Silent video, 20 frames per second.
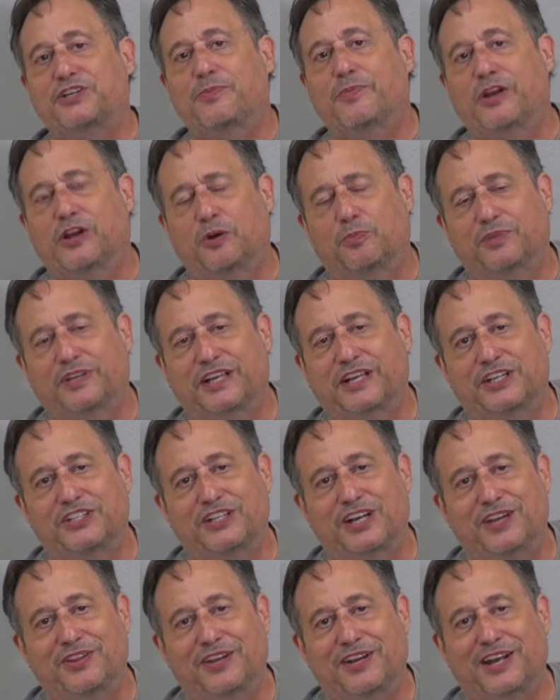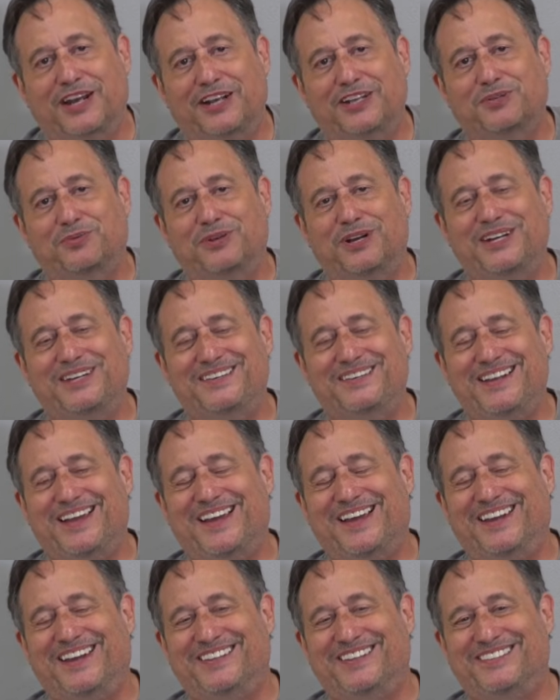We hope to catch you on the next one.
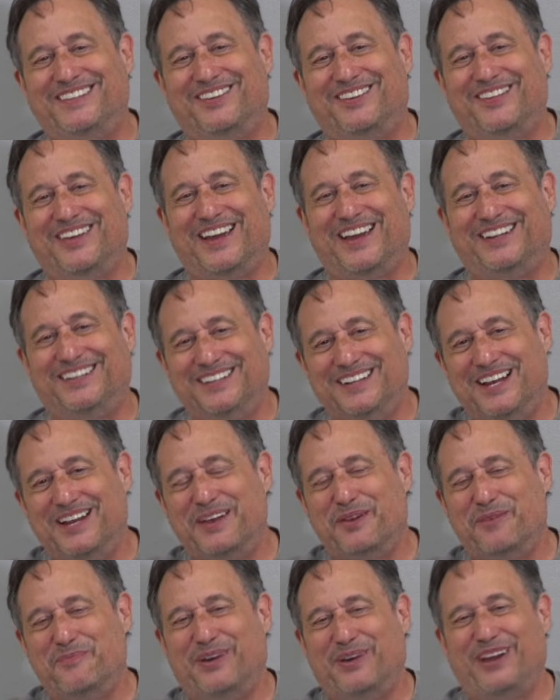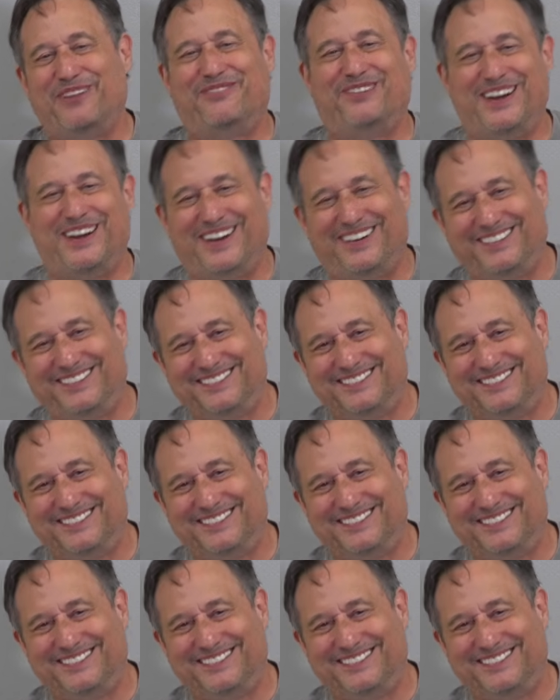And until then, bye for now.